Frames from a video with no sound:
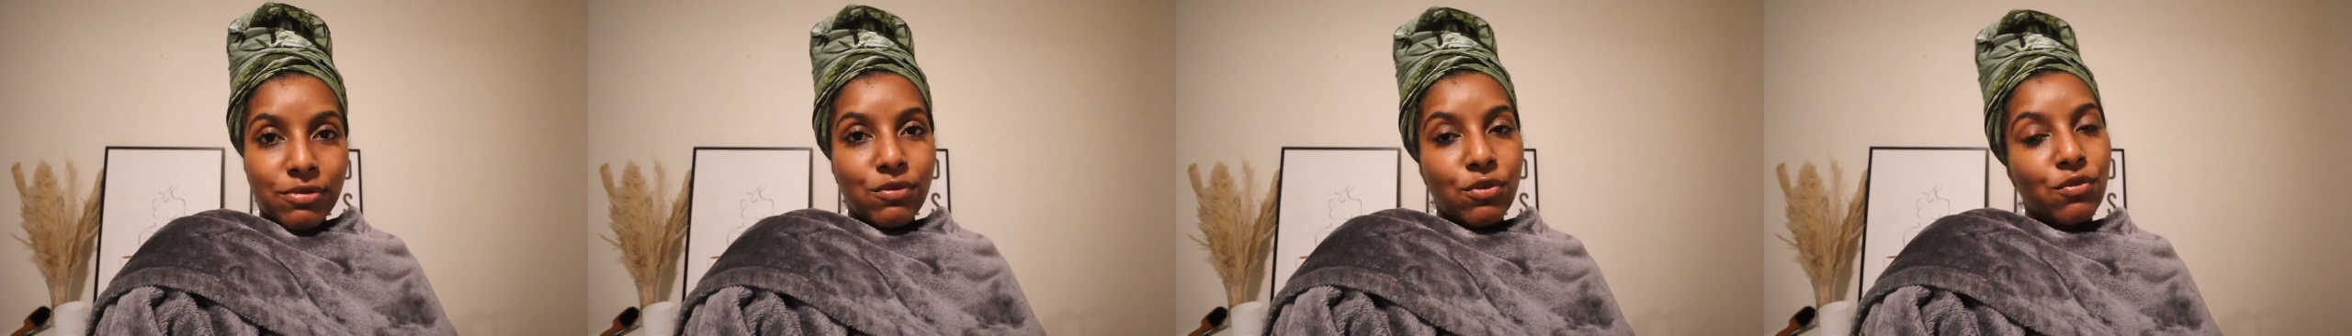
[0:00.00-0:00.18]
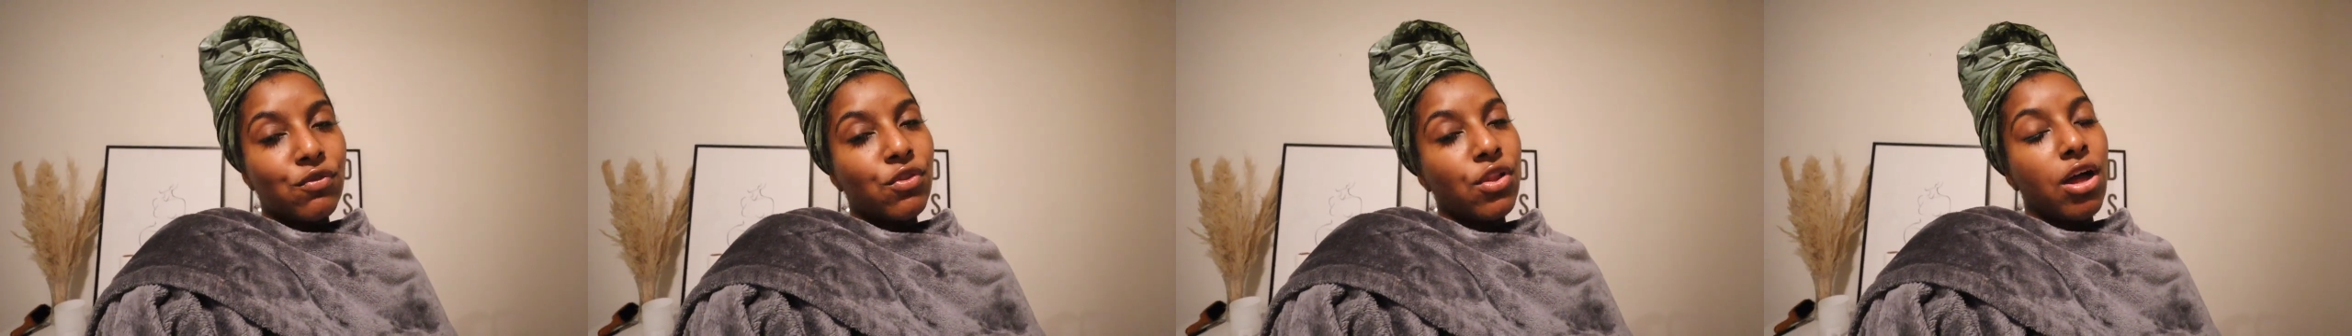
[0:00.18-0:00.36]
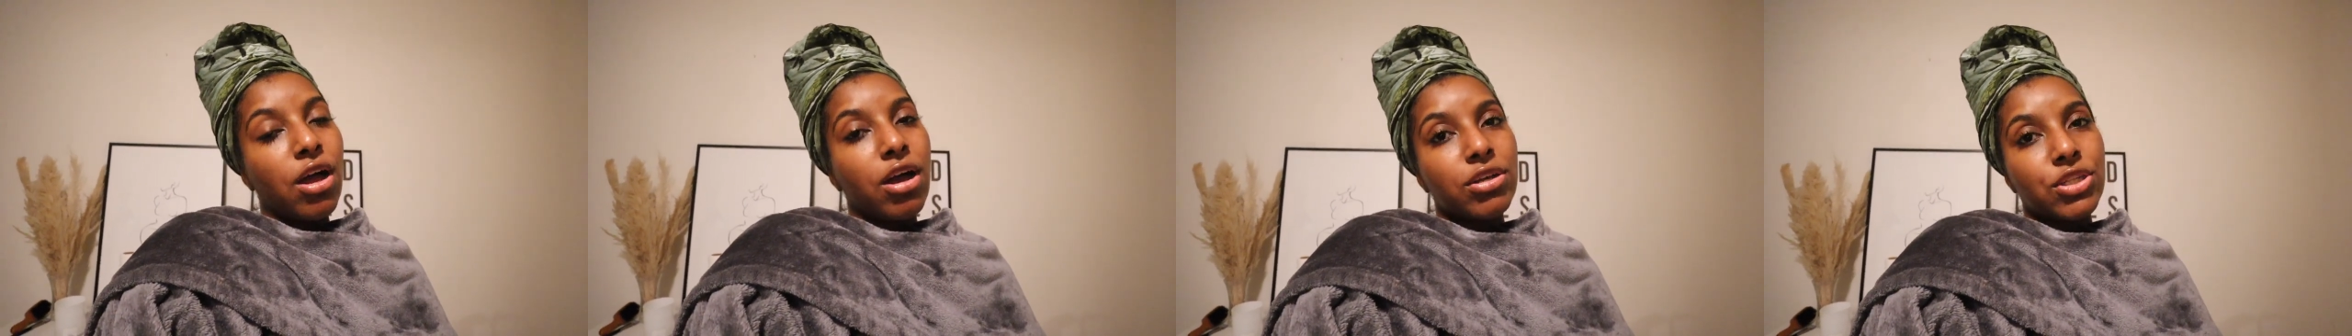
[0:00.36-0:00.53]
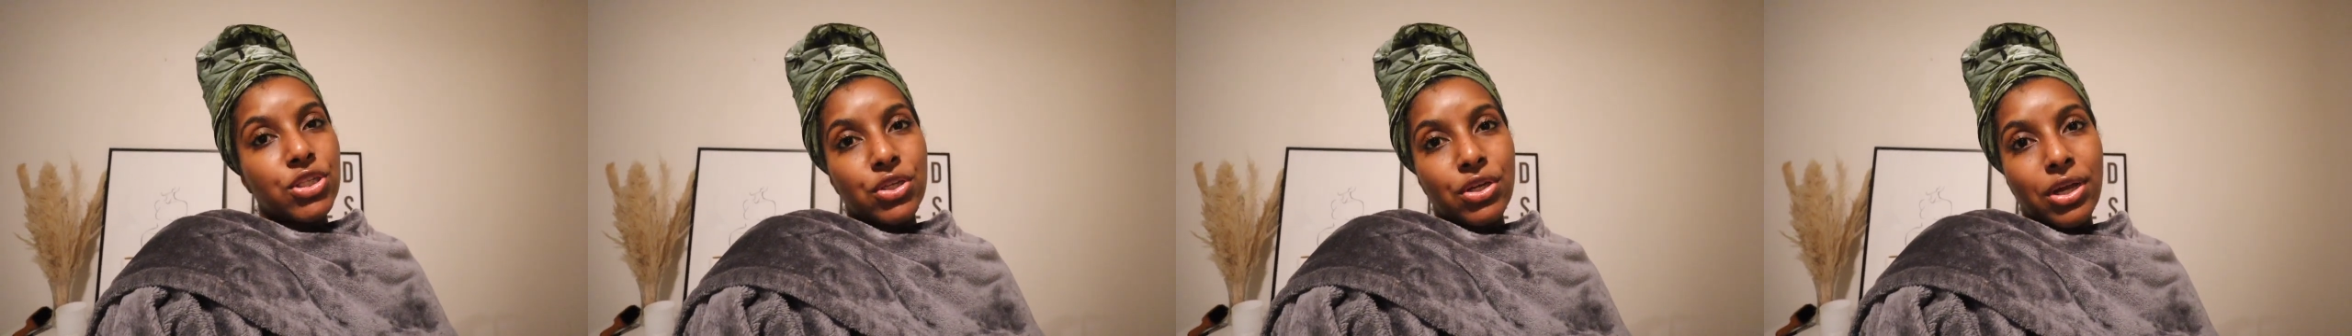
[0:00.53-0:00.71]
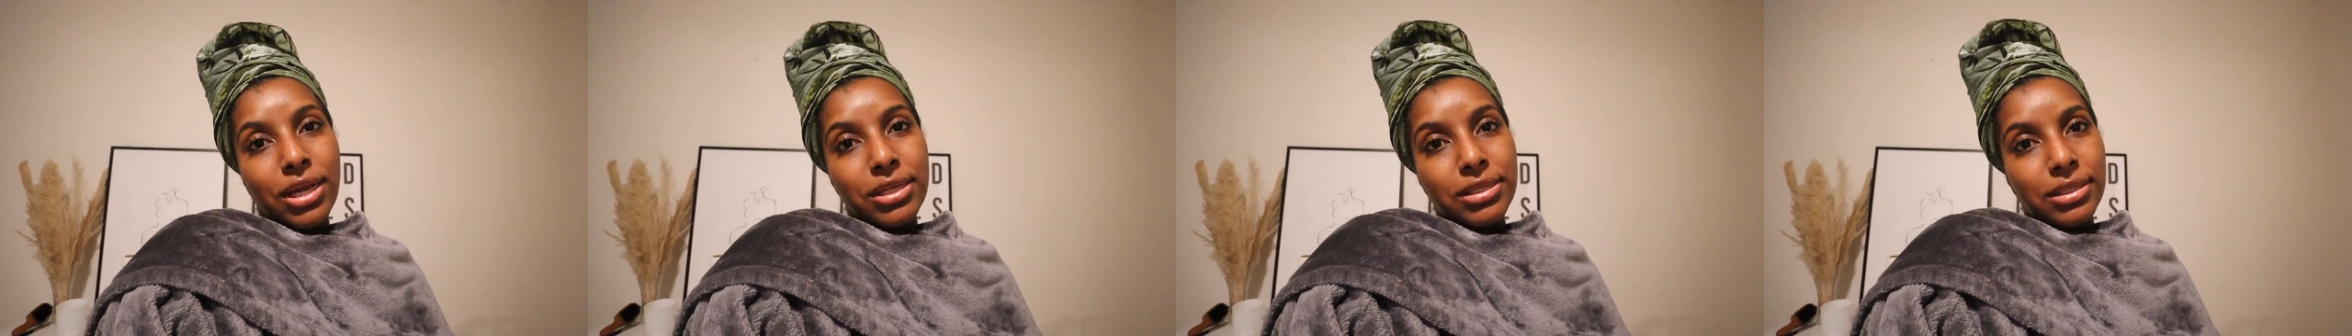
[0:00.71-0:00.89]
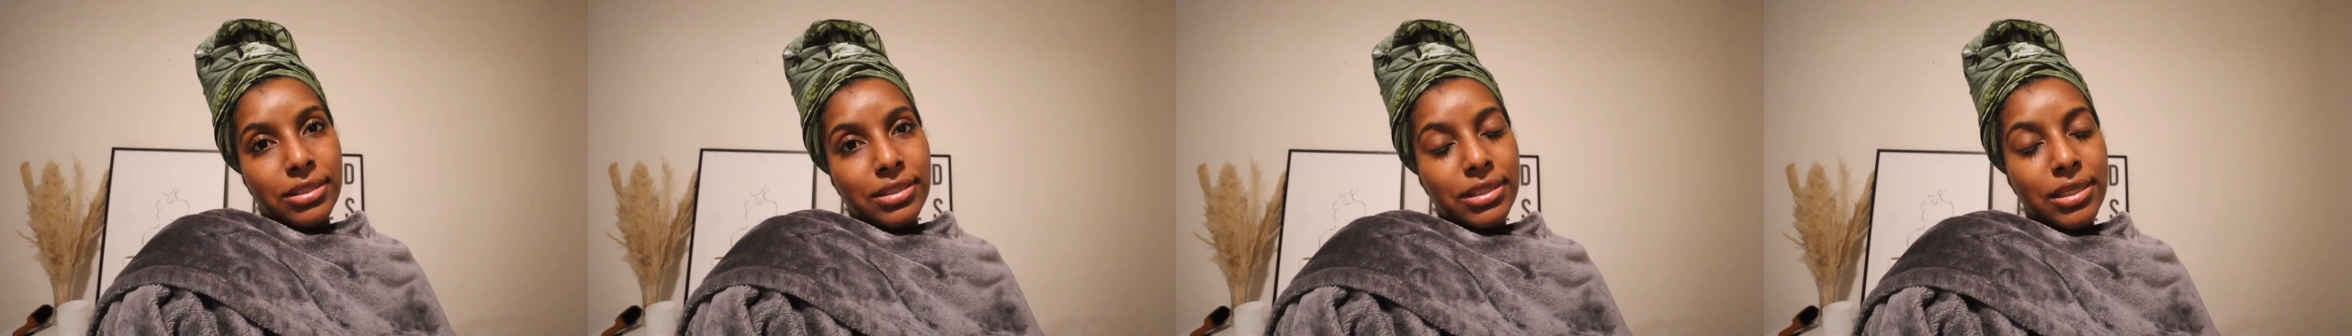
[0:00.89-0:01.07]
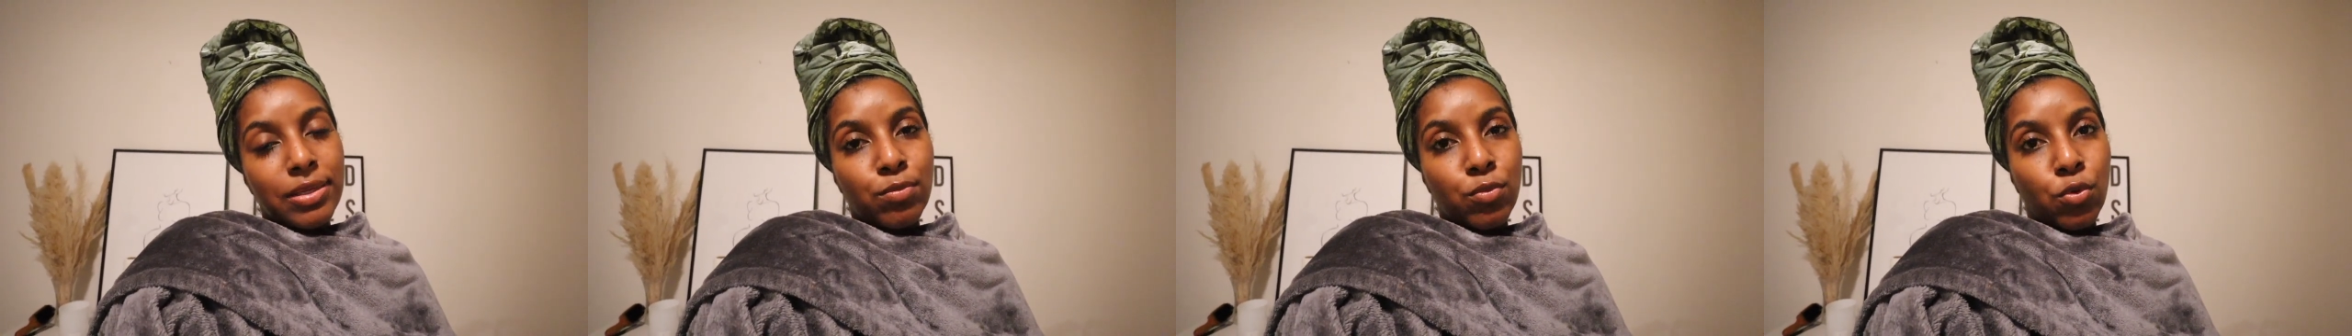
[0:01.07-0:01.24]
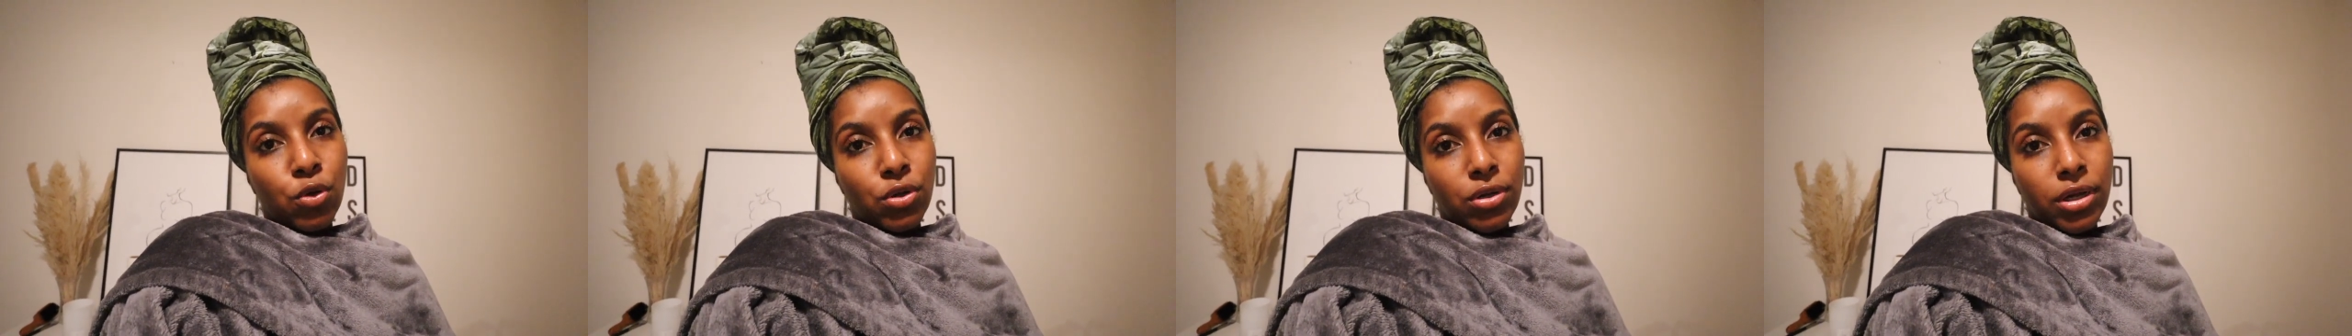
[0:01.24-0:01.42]
few vlogs you guys can see
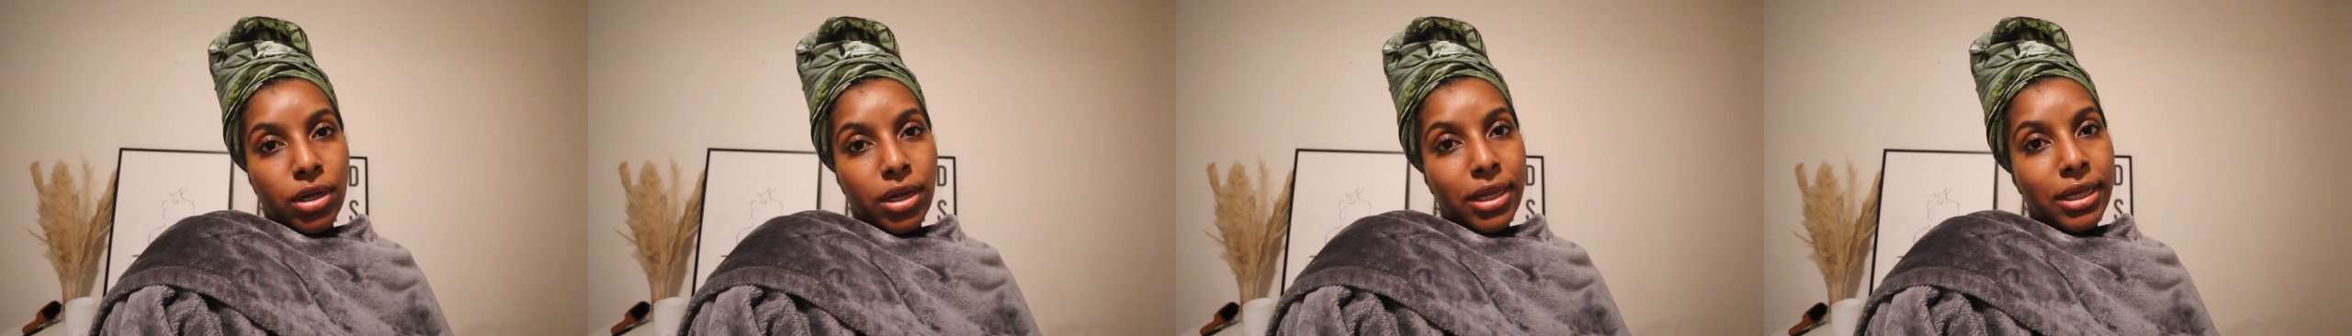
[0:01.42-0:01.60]
more